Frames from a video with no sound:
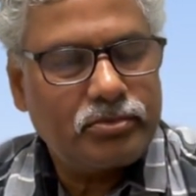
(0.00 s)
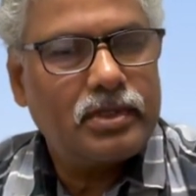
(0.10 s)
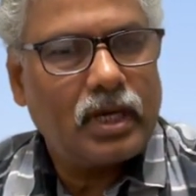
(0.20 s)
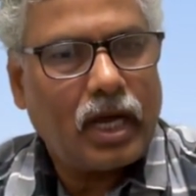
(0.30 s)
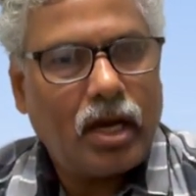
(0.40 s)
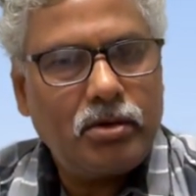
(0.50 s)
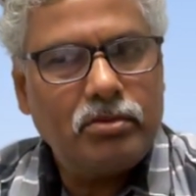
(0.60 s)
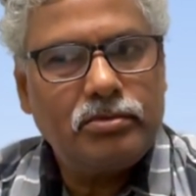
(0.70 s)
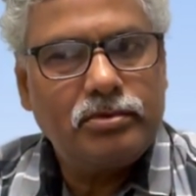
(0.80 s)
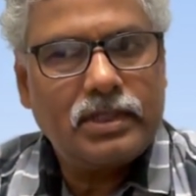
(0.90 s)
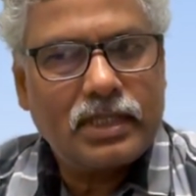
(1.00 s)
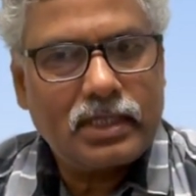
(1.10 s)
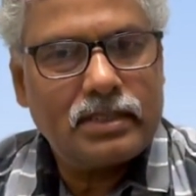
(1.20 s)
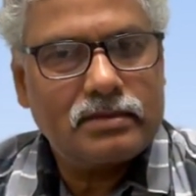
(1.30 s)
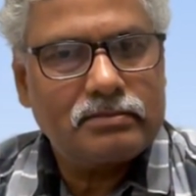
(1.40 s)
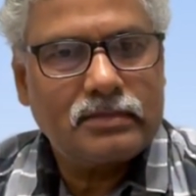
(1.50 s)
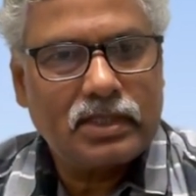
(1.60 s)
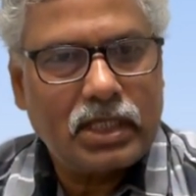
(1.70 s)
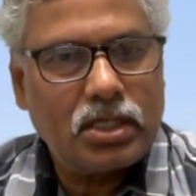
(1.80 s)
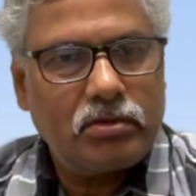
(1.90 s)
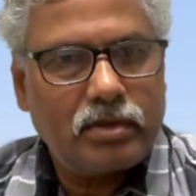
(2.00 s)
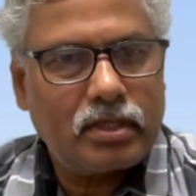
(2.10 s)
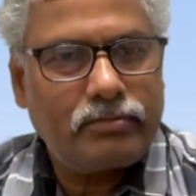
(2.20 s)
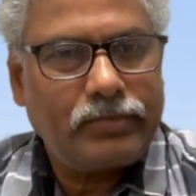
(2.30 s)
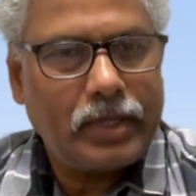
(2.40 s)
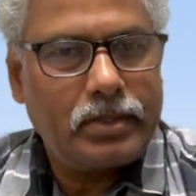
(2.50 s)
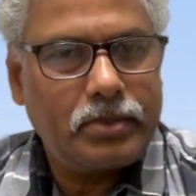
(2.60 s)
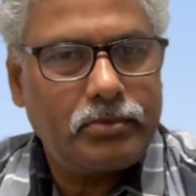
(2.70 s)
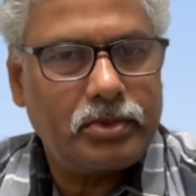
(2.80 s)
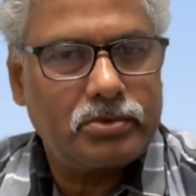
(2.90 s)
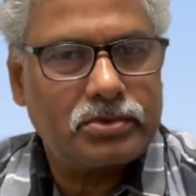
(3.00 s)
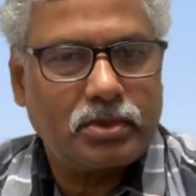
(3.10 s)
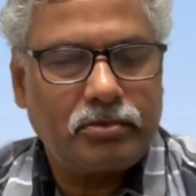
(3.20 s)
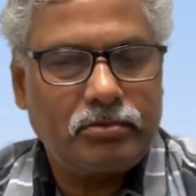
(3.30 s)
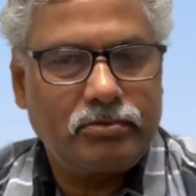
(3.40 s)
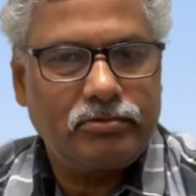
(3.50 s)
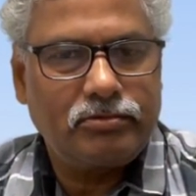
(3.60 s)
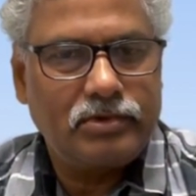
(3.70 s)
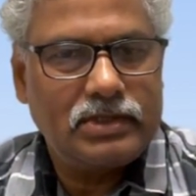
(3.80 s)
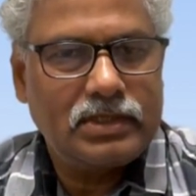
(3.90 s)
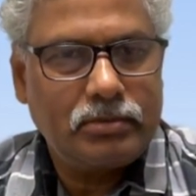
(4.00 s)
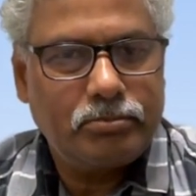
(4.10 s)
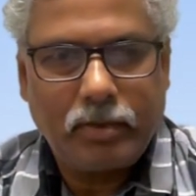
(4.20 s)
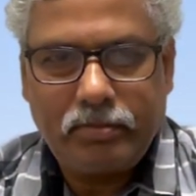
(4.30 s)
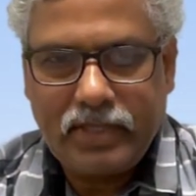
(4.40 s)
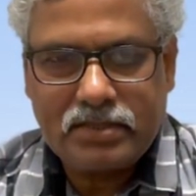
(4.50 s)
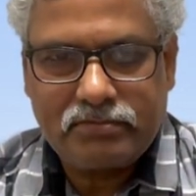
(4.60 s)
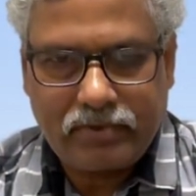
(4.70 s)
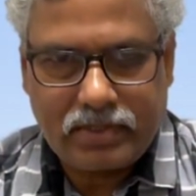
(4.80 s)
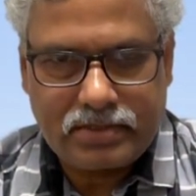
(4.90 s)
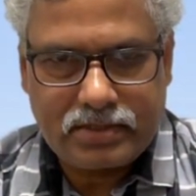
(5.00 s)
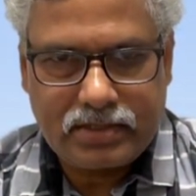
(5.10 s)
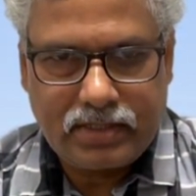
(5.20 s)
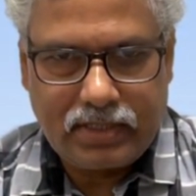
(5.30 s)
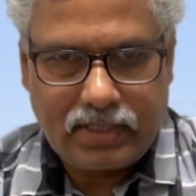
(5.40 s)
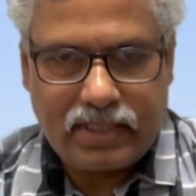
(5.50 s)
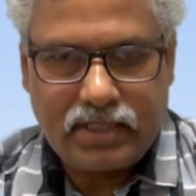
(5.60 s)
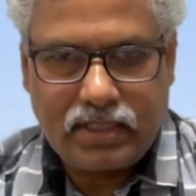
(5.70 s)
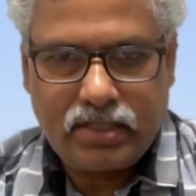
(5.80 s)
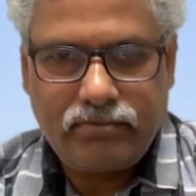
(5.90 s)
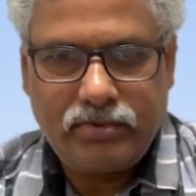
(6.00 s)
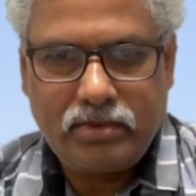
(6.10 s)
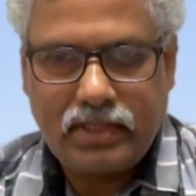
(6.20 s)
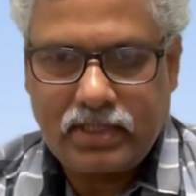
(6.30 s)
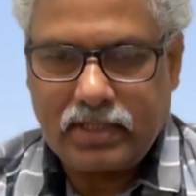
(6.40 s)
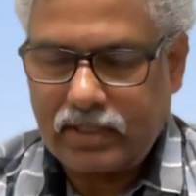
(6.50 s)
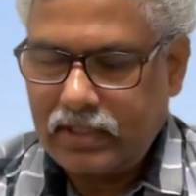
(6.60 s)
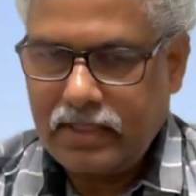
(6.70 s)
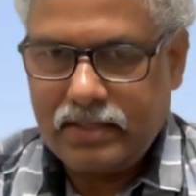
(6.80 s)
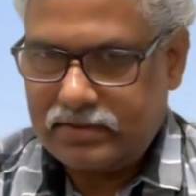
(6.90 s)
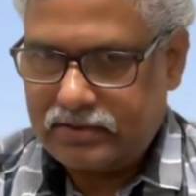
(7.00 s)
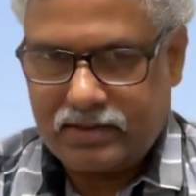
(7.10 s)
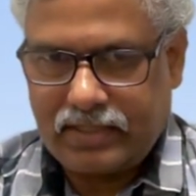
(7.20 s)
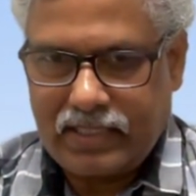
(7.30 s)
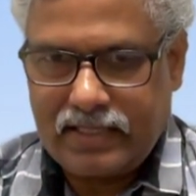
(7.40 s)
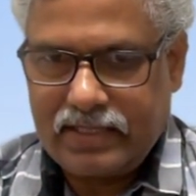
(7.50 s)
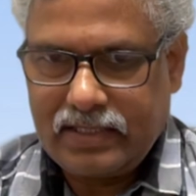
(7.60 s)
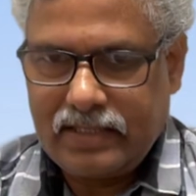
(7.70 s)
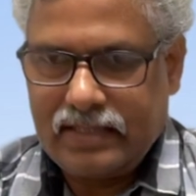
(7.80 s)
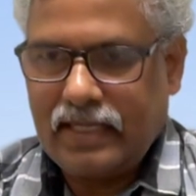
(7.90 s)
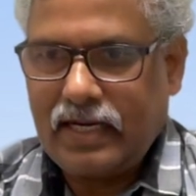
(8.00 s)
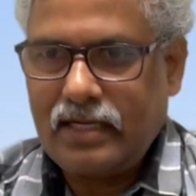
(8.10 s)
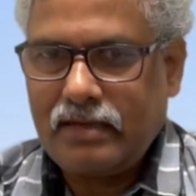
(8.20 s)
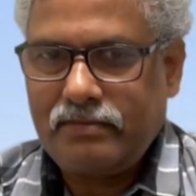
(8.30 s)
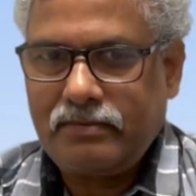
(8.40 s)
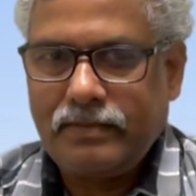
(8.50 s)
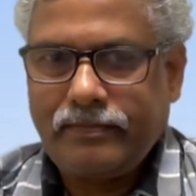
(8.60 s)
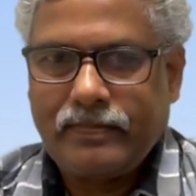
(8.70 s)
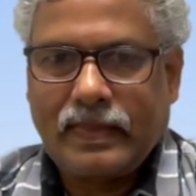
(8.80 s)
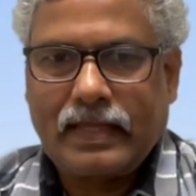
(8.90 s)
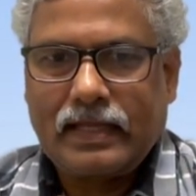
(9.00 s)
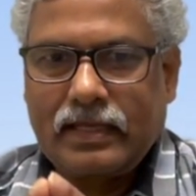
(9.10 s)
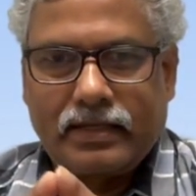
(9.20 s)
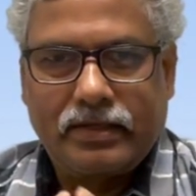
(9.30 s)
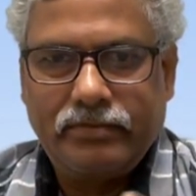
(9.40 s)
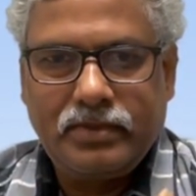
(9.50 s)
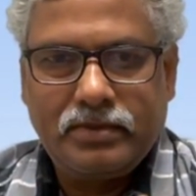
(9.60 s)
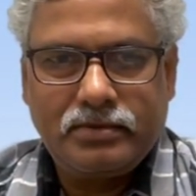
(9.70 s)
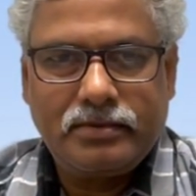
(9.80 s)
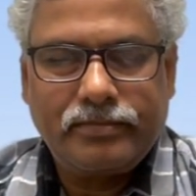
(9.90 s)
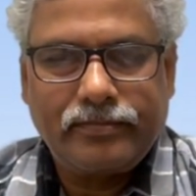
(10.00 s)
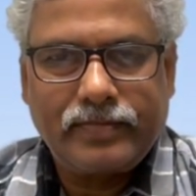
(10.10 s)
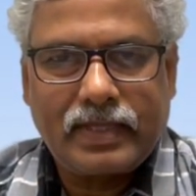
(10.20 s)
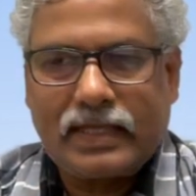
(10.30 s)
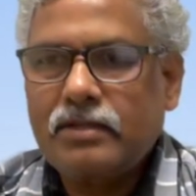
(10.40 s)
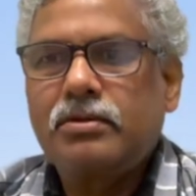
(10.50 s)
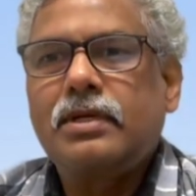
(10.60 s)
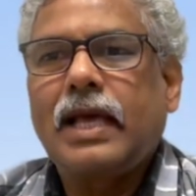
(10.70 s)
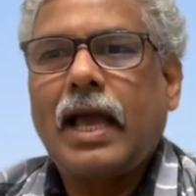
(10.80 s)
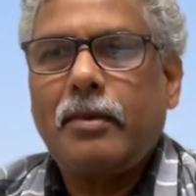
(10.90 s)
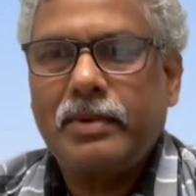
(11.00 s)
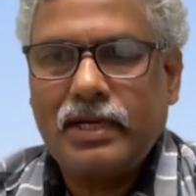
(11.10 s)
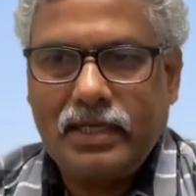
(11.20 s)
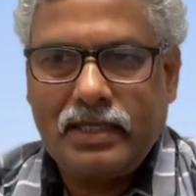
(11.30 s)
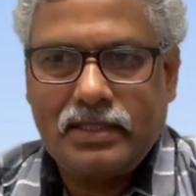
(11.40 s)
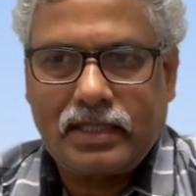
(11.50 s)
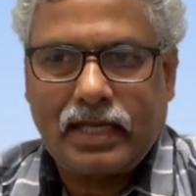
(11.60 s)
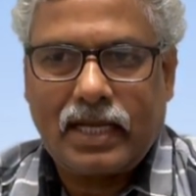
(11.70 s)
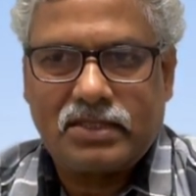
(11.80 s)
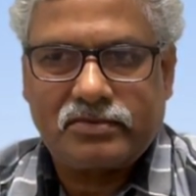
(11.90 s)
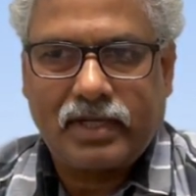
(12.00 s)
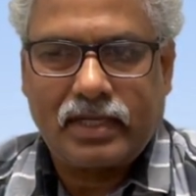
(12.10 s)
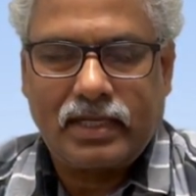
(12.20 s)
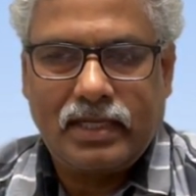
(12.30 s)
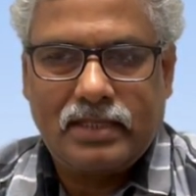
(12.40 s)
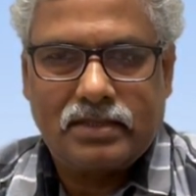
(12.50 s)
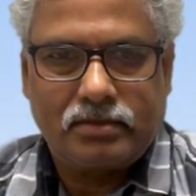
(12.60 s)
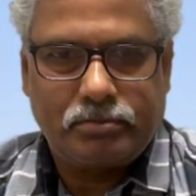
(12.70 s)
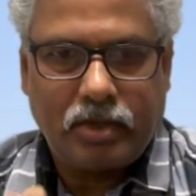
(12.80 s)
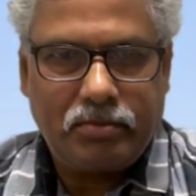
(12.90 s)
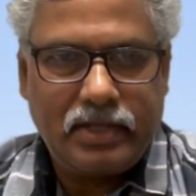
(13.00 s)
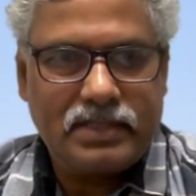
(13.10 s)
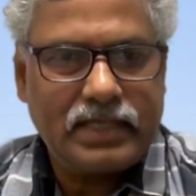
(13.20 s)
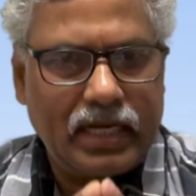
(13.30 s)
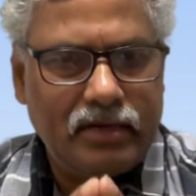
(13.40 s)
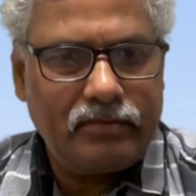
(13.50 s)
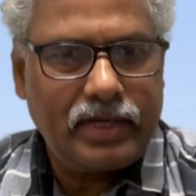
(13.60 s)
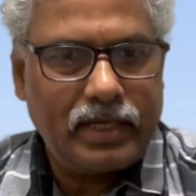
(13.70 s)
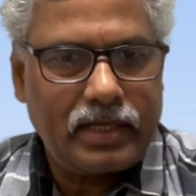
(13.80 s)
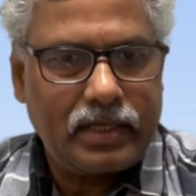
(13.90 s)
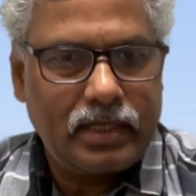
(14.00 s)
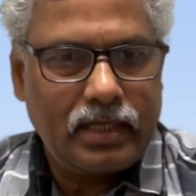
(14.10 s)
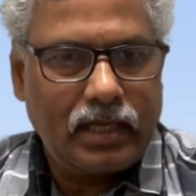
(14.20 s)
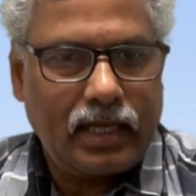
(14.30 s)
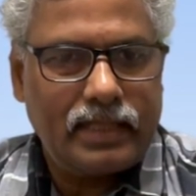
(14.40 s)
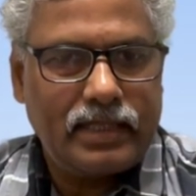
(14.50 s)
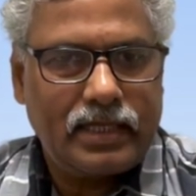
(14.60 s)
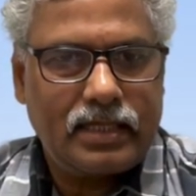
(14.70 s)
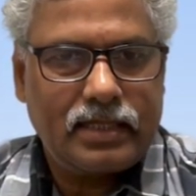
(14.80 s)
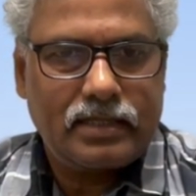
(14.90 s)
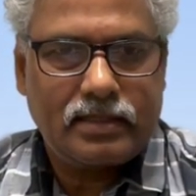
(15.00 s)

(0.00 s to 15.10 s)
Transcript: how we can get over the peer review? So we publish first and then review later. So that lot of review could happen later as well. So publish anywhere and then